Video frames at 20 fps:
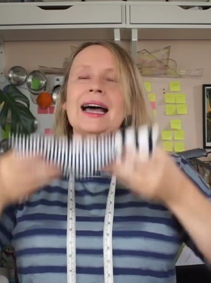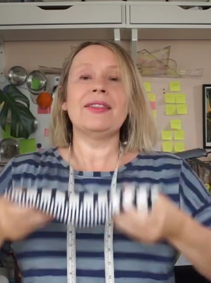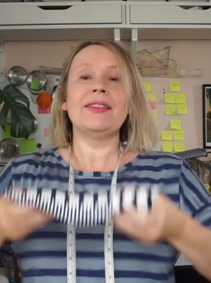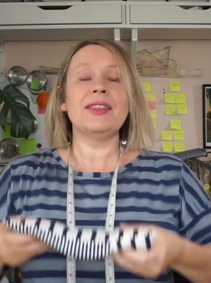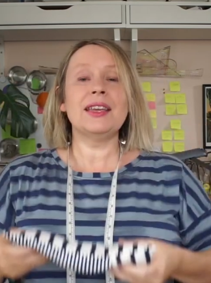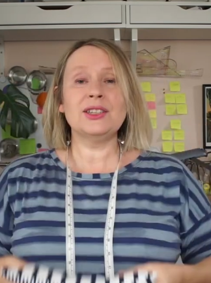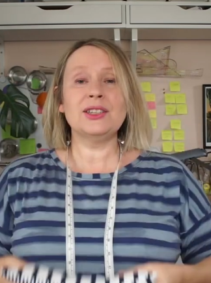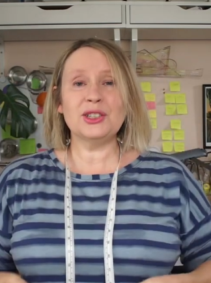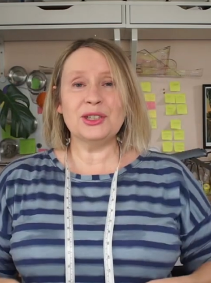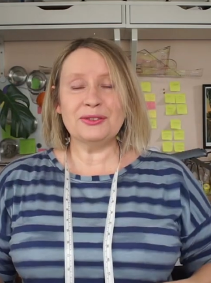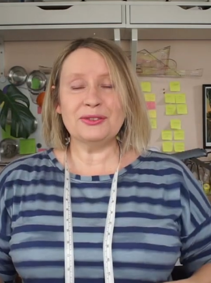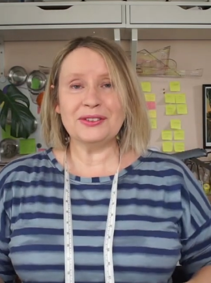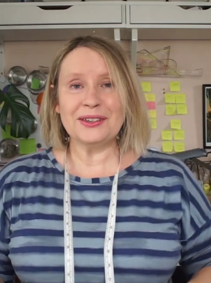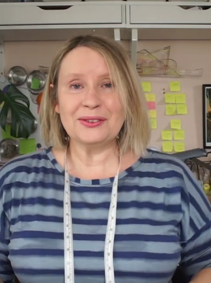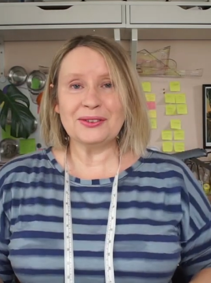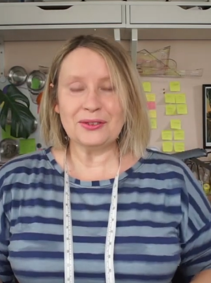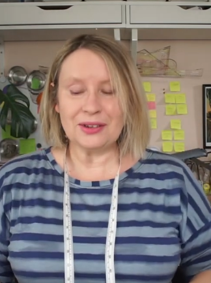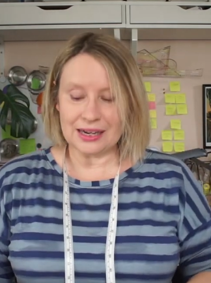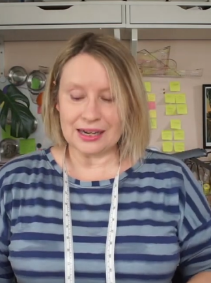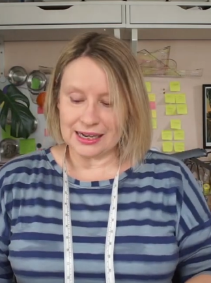and they do
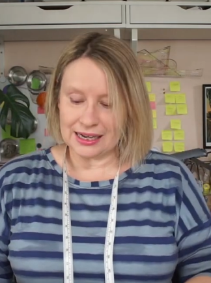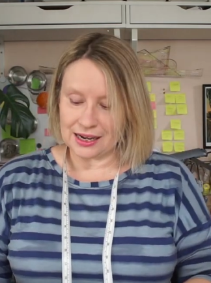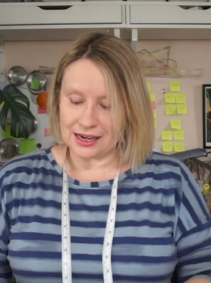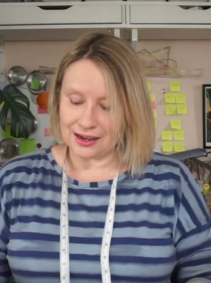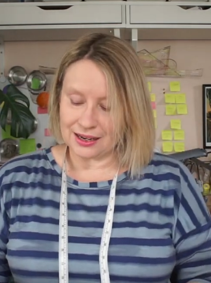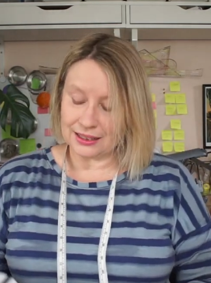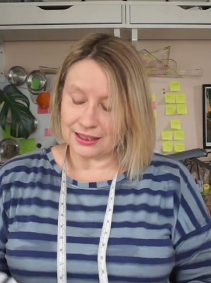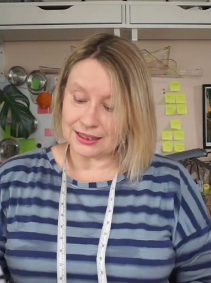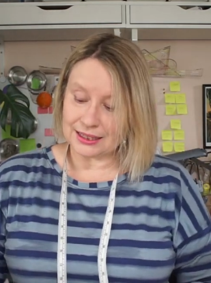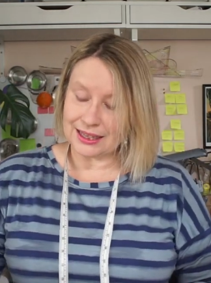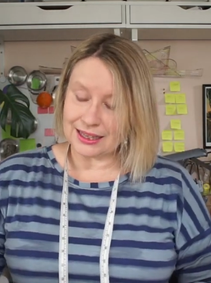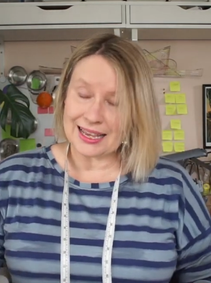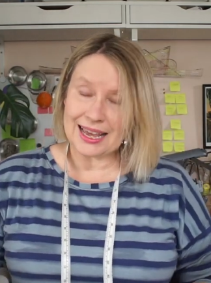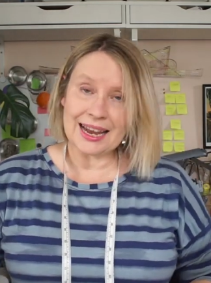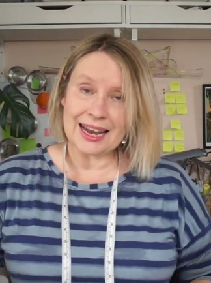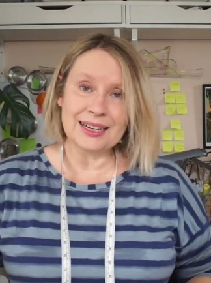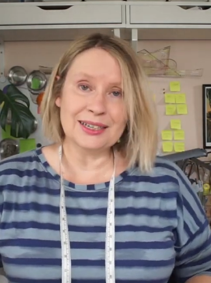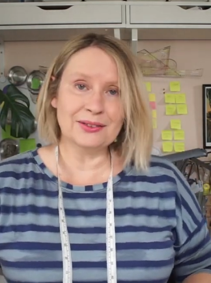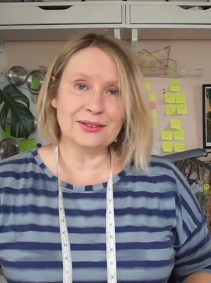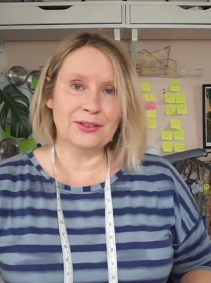feel really nice at the
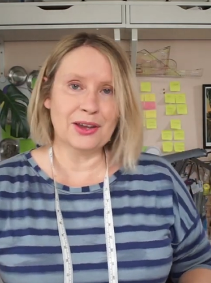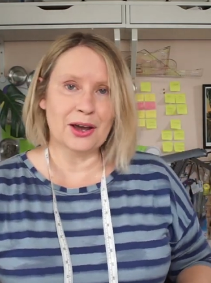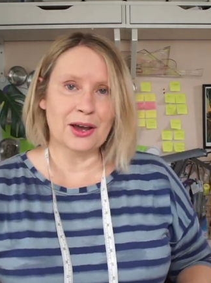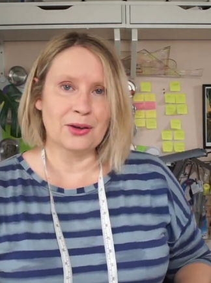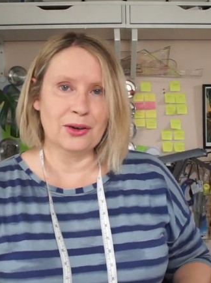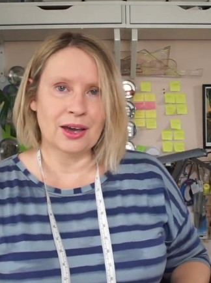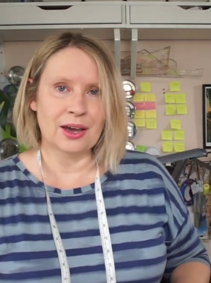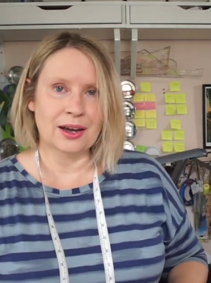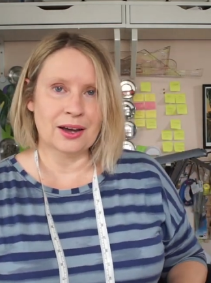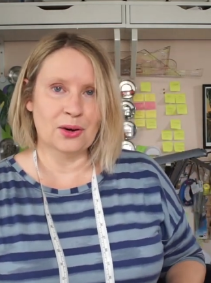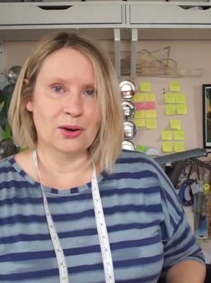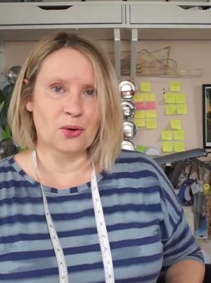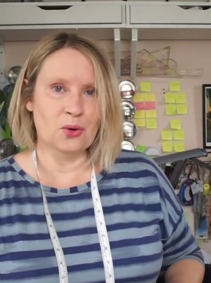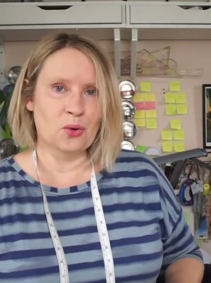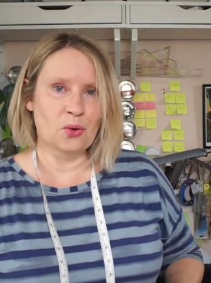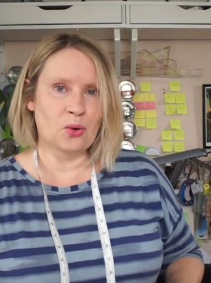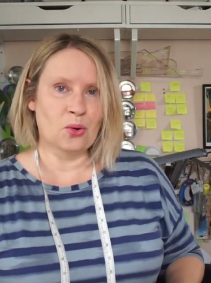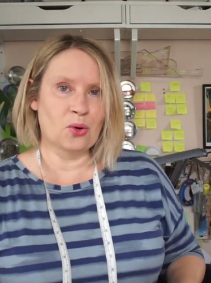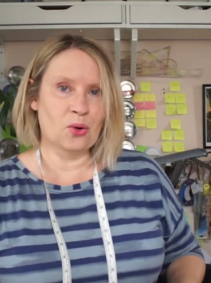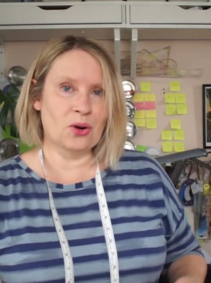end of yoga,
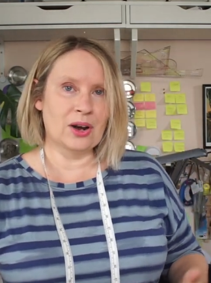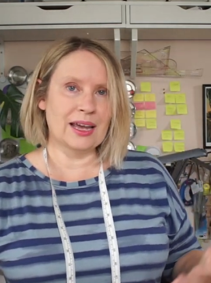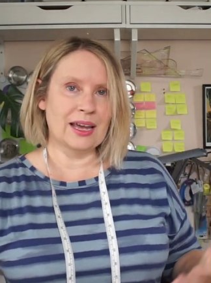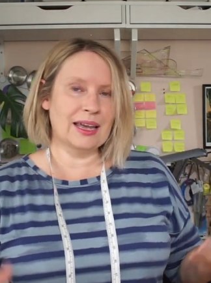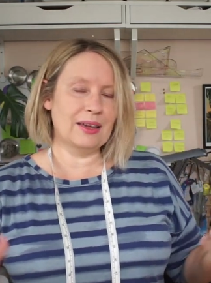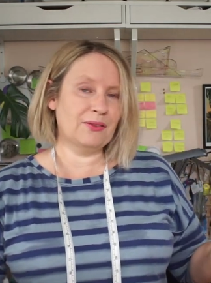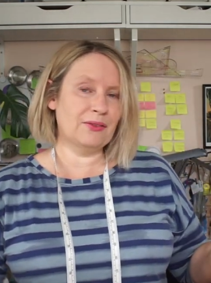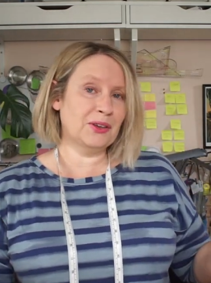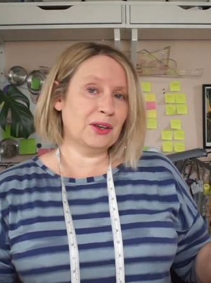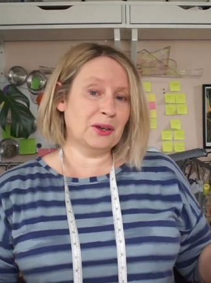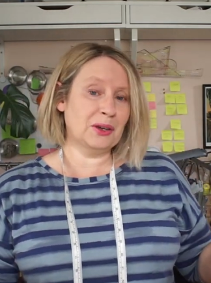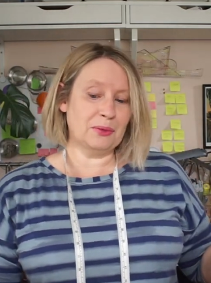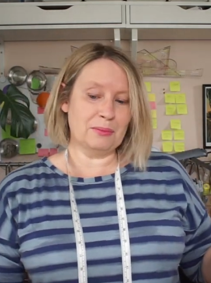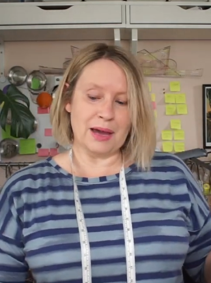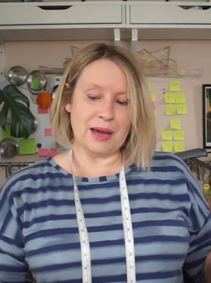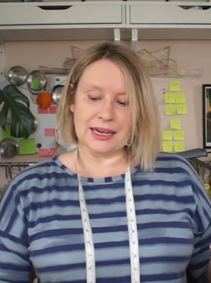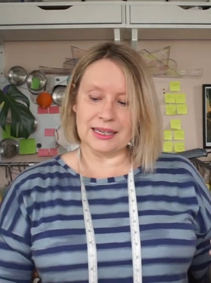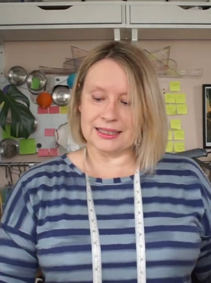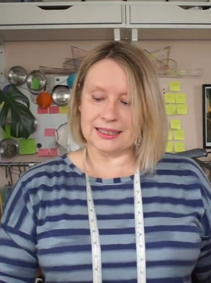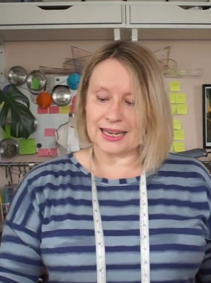or if you
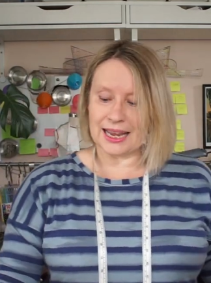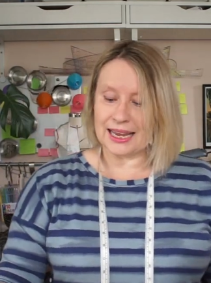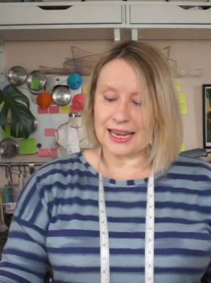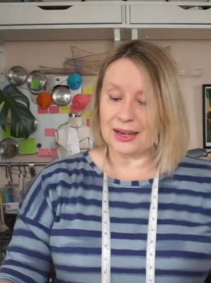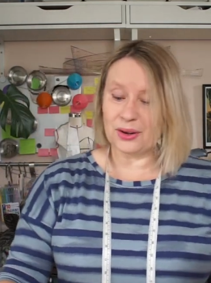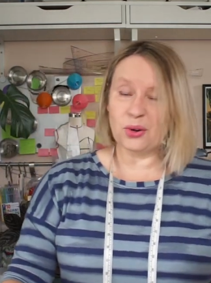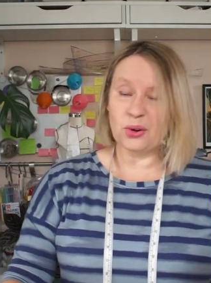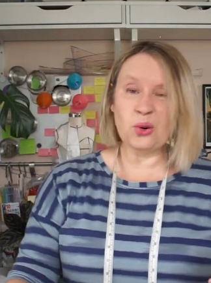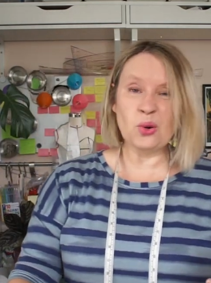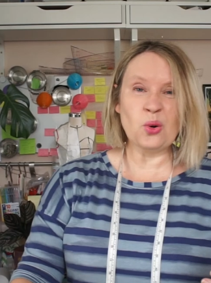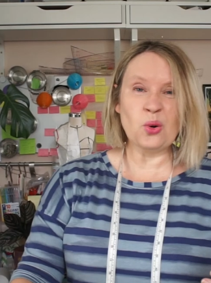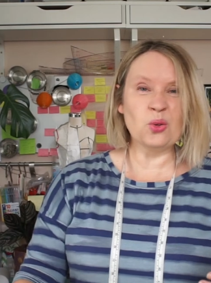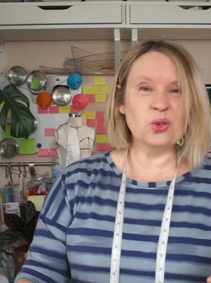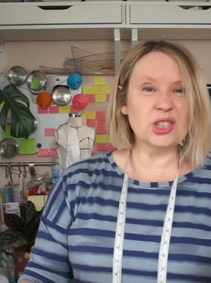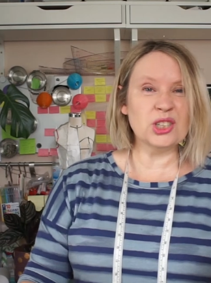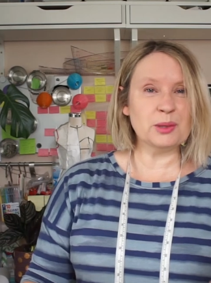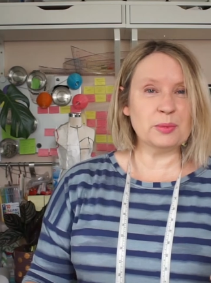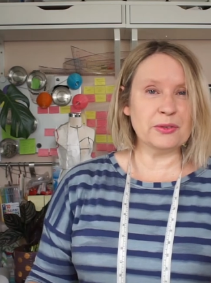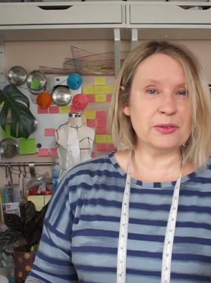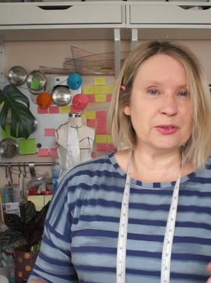meditate, or
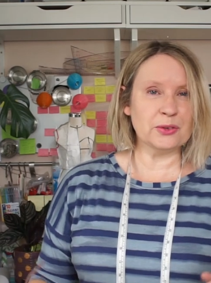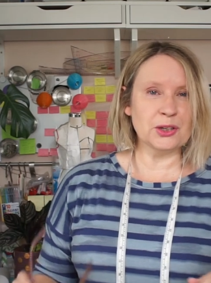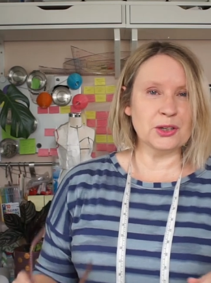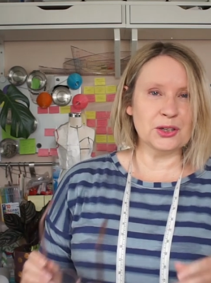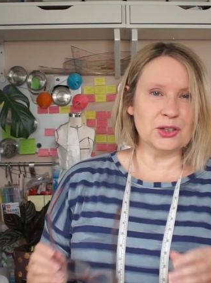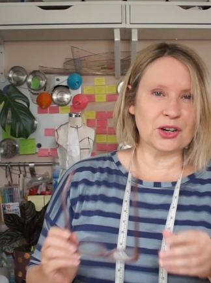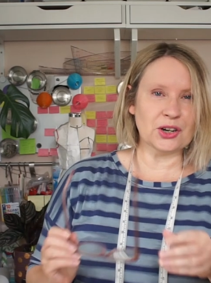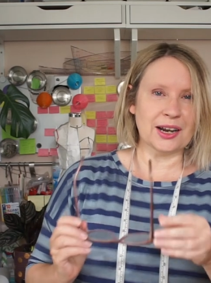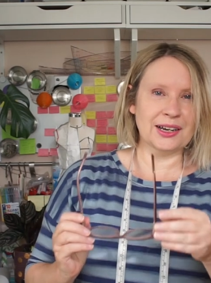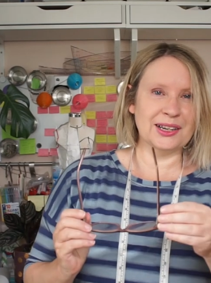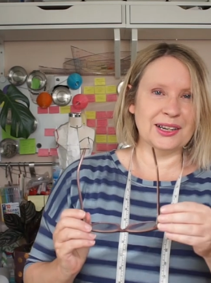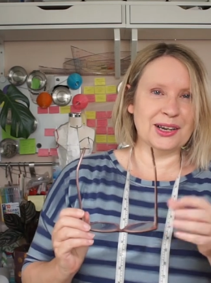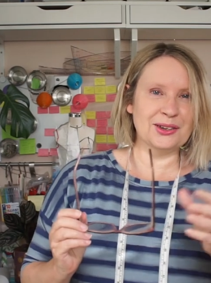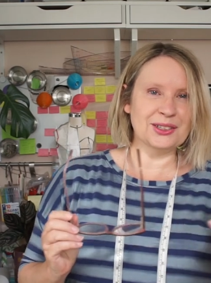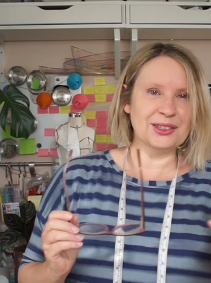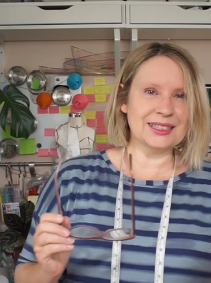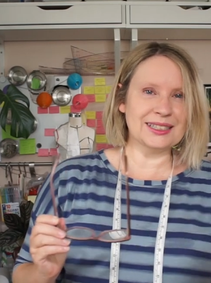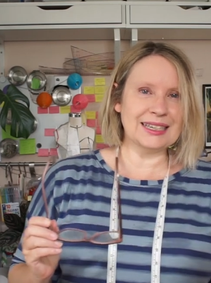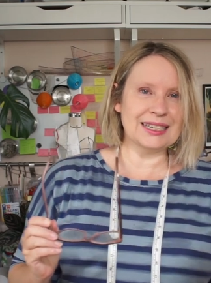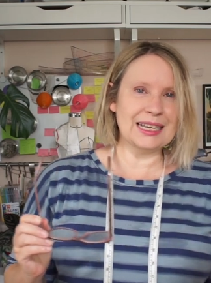just before you're trying to go
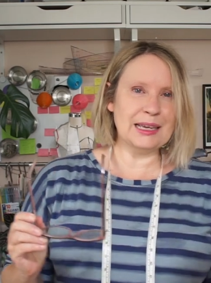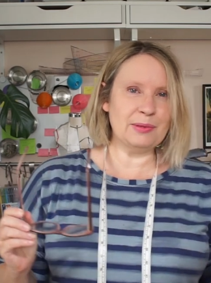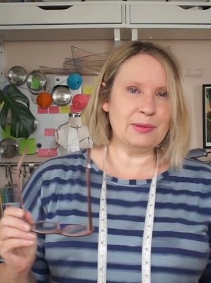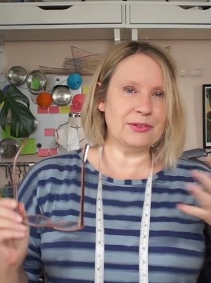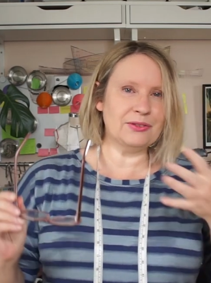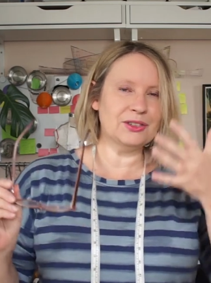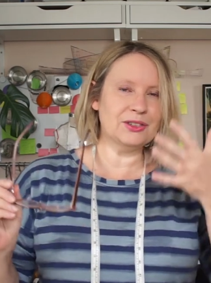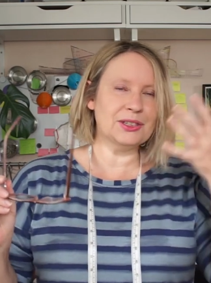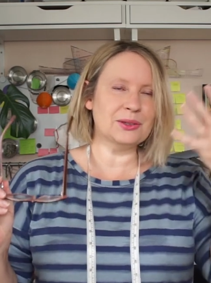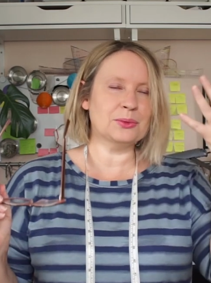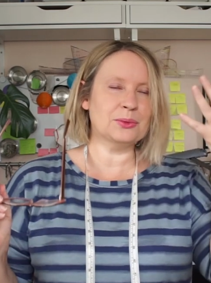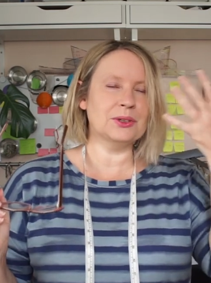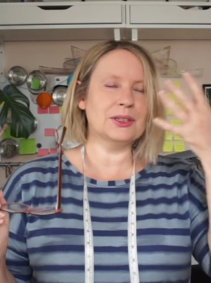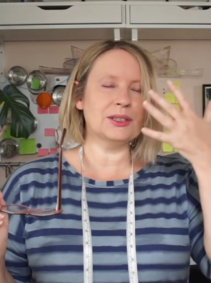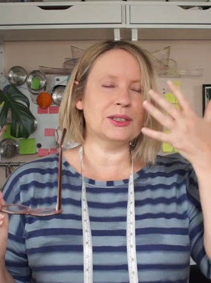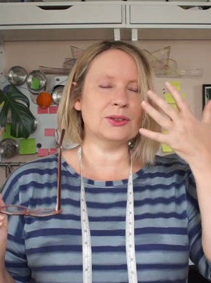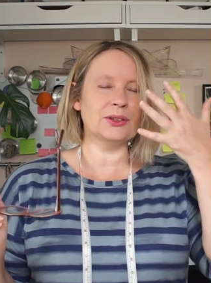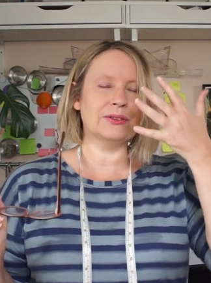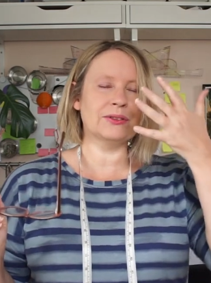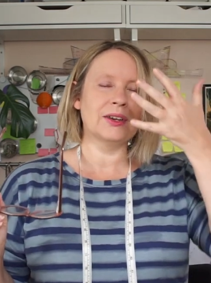to sleep, if you just want to
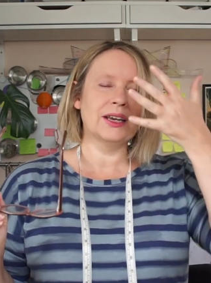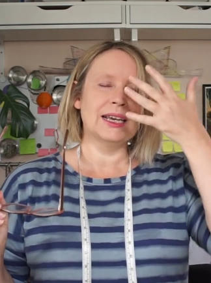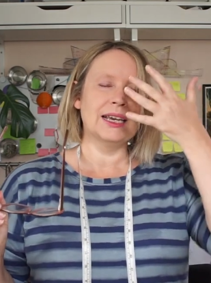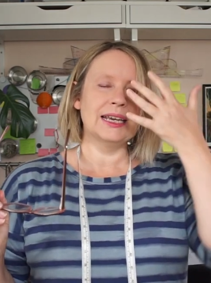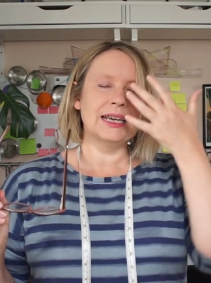sort of,